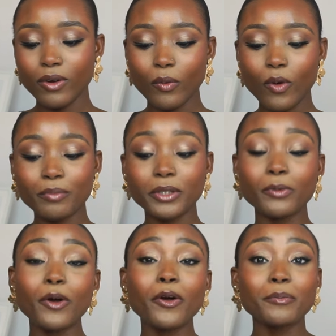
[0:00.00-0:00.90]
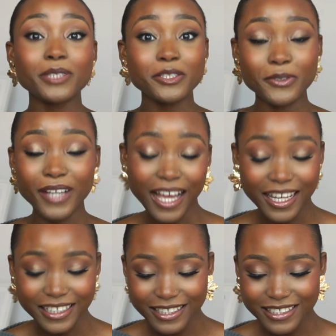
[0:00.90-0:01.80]
warmly welcomed into
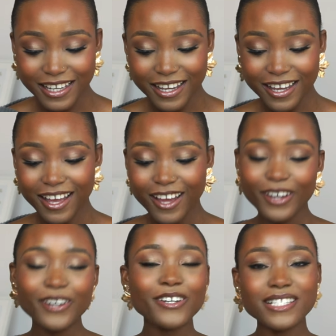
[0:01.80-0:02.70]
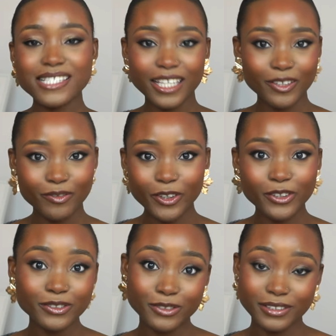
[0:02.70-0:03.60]
Canada, because if
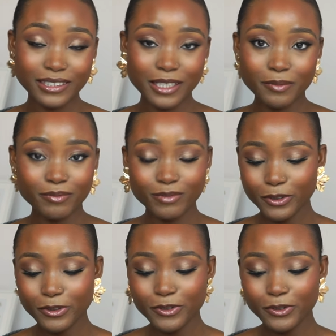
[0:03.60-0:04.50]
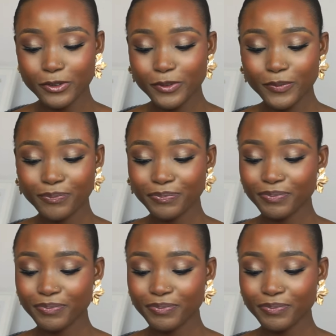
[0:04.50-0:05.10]
you don't know,